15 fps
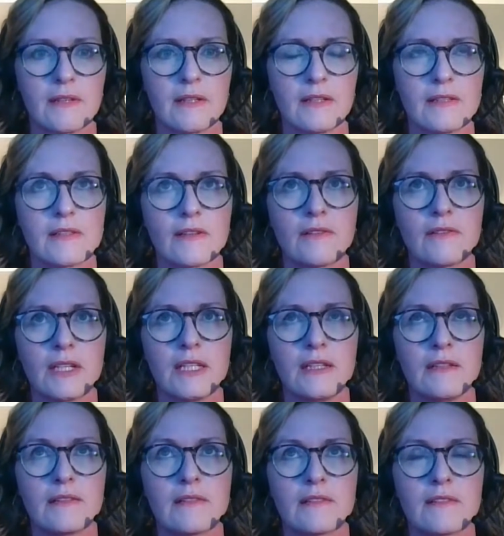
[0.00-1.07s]
and it's a
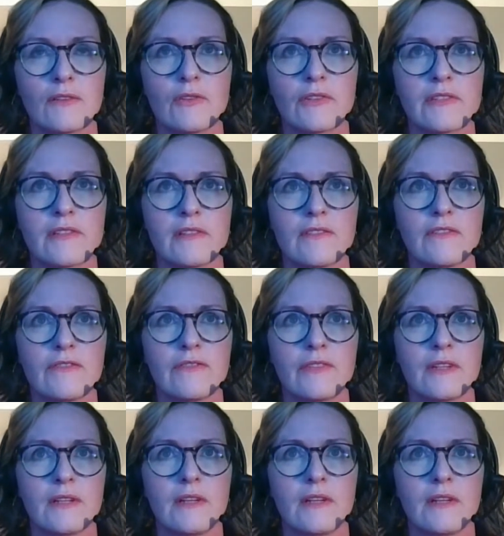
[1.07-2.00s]
great source of,